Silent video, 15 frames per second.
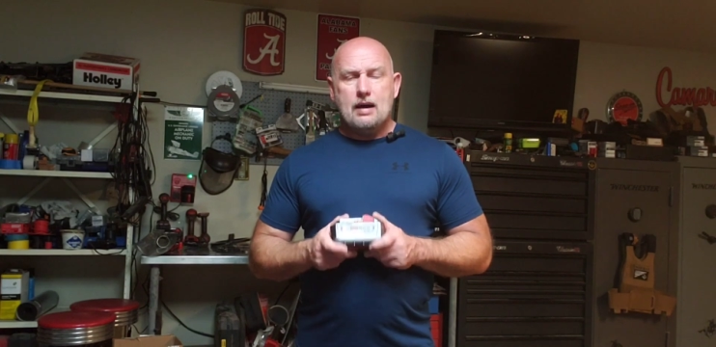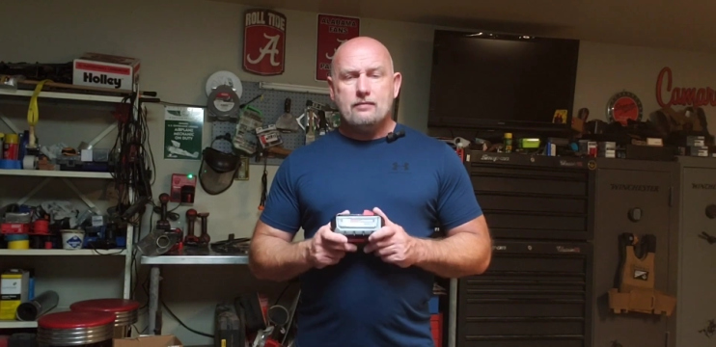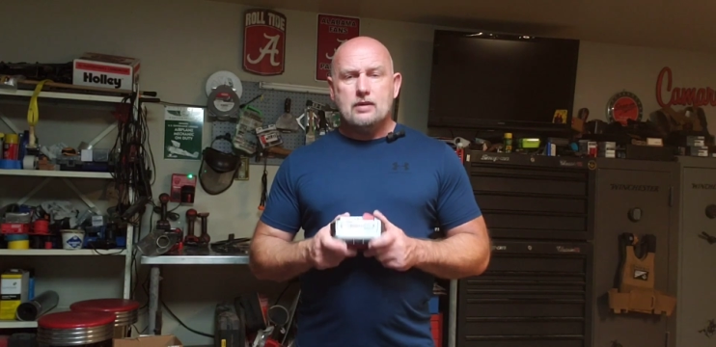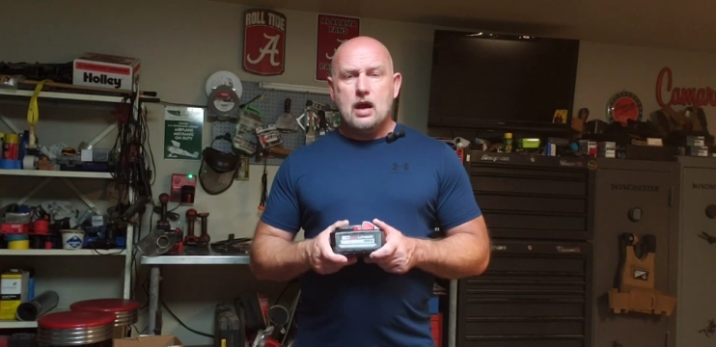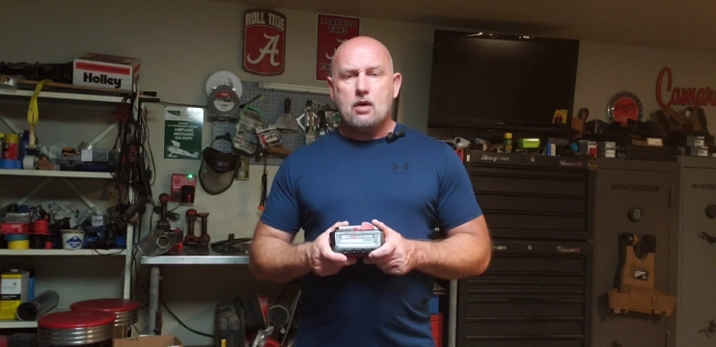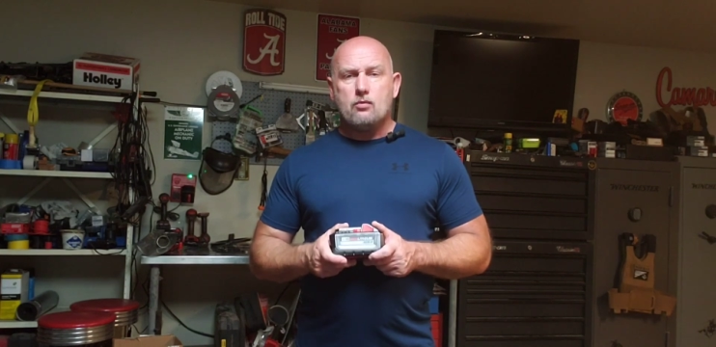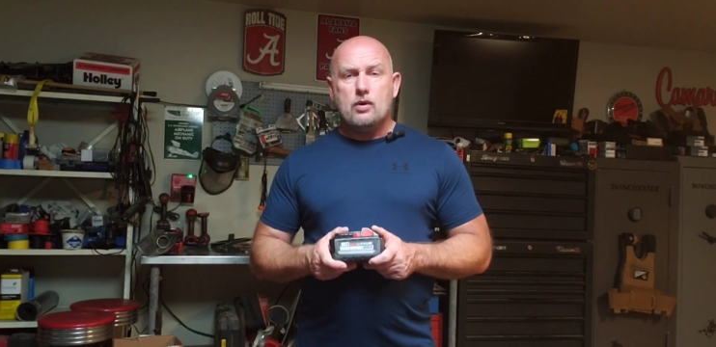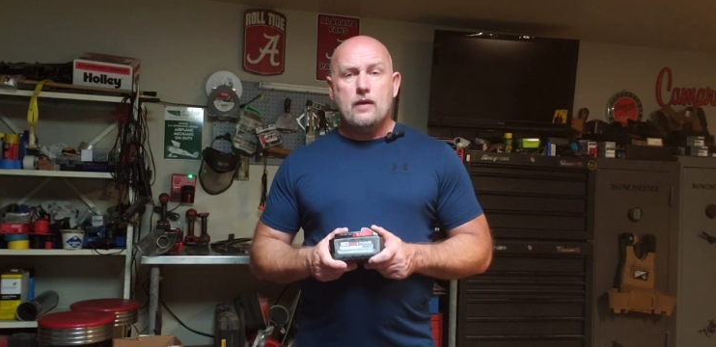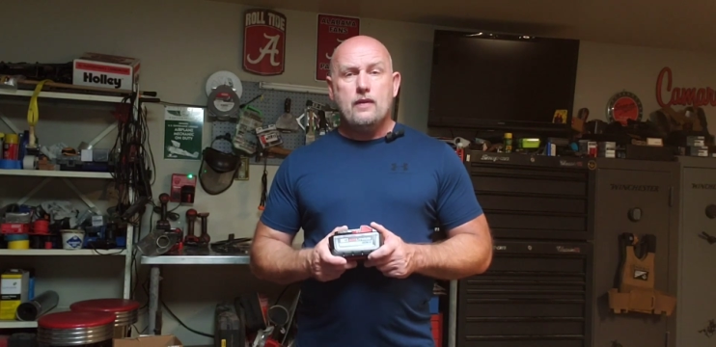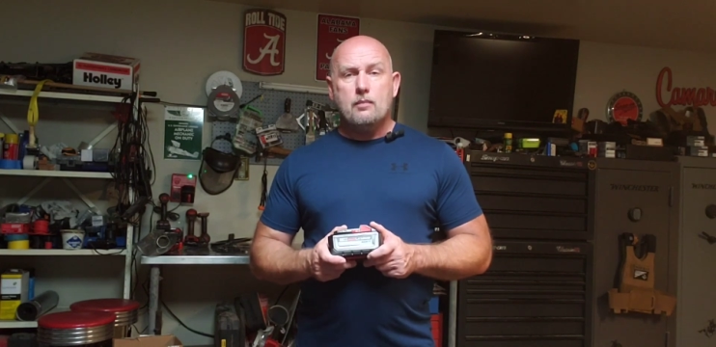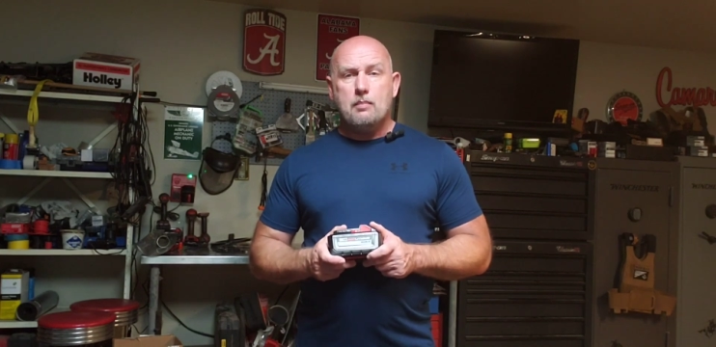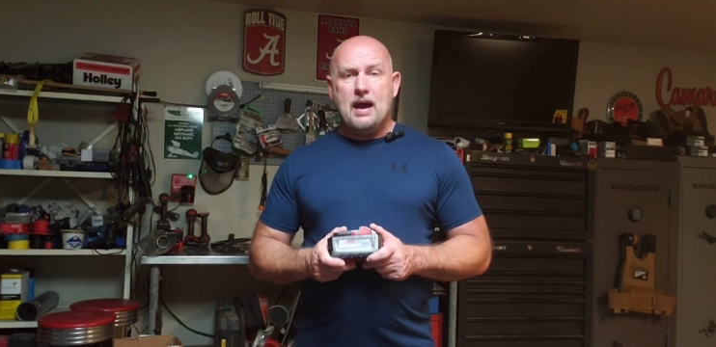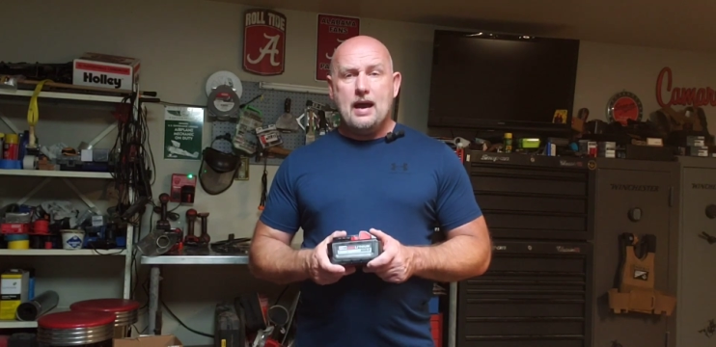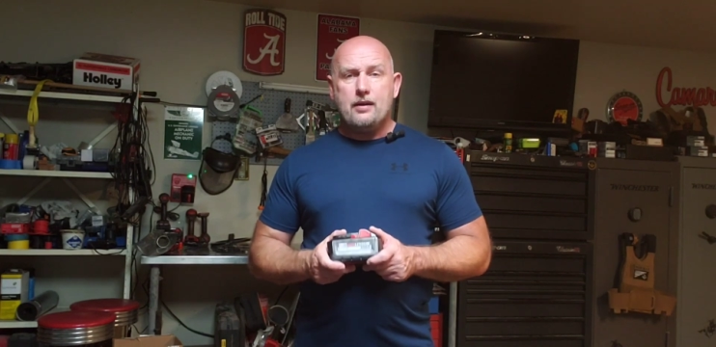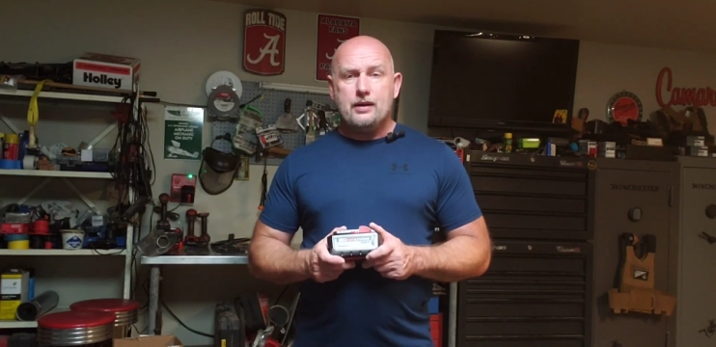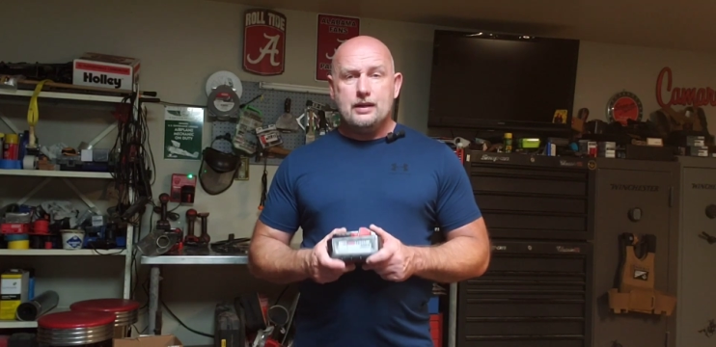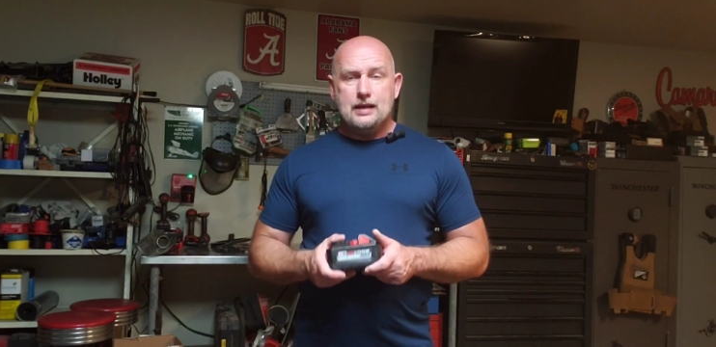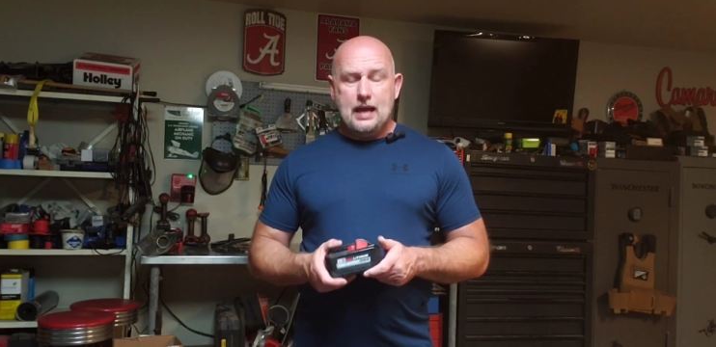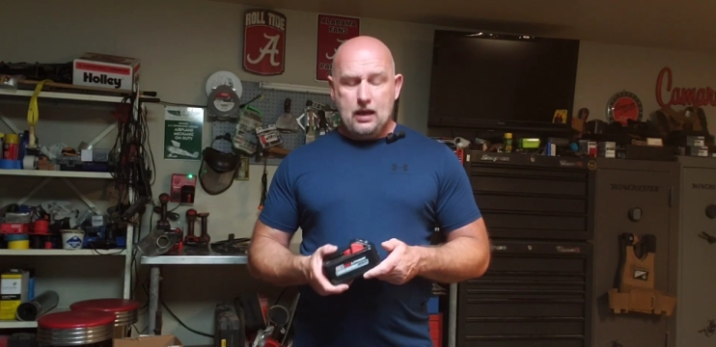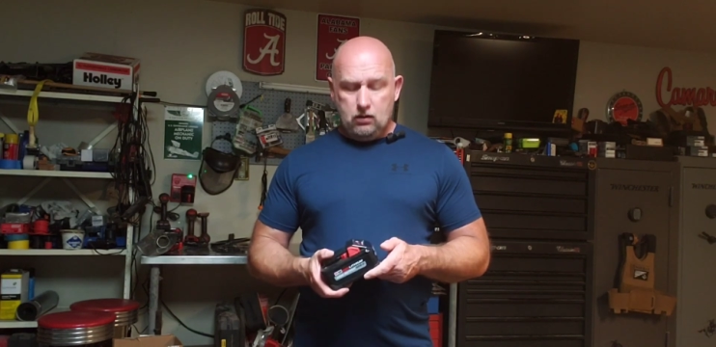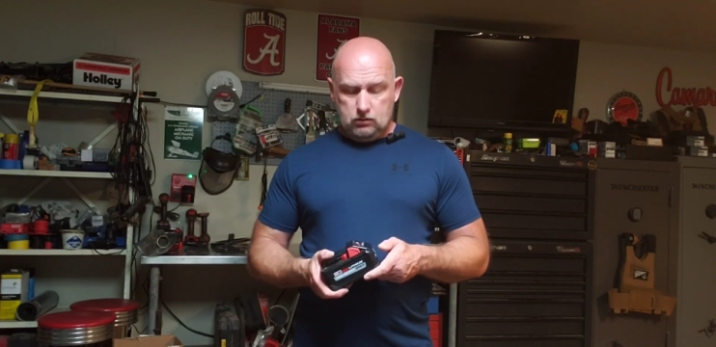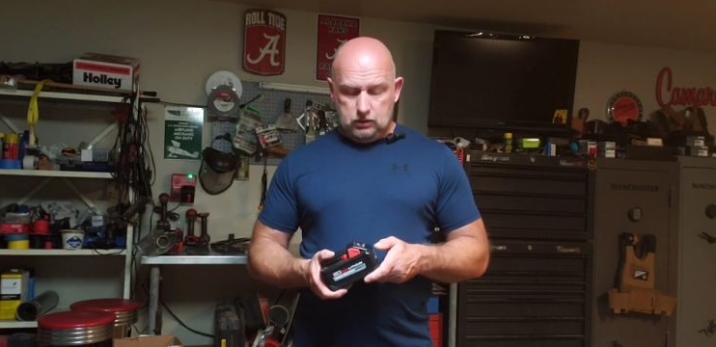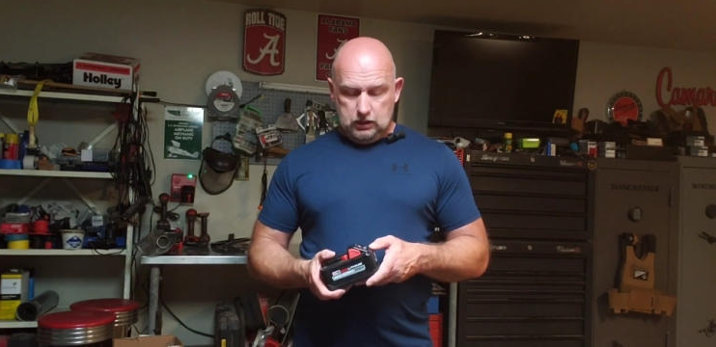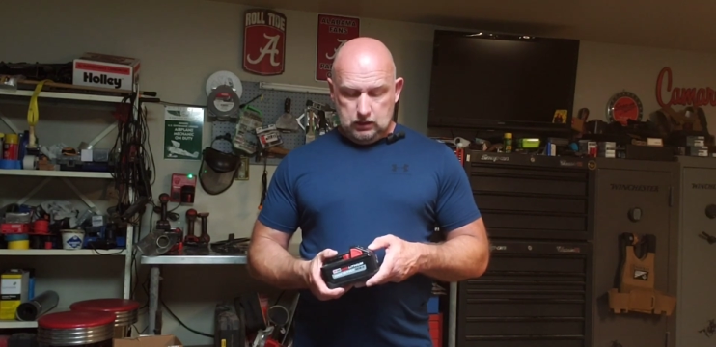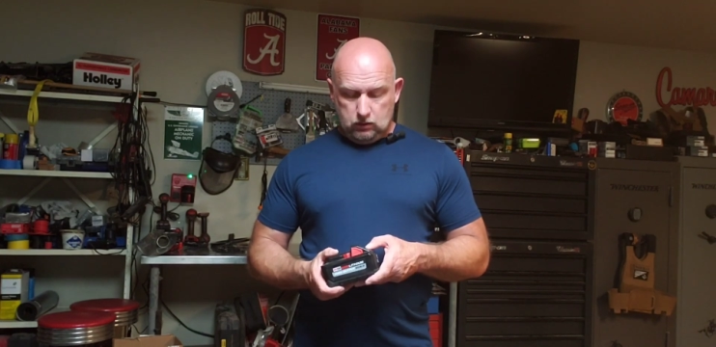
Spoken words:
I've not run the battery down yet.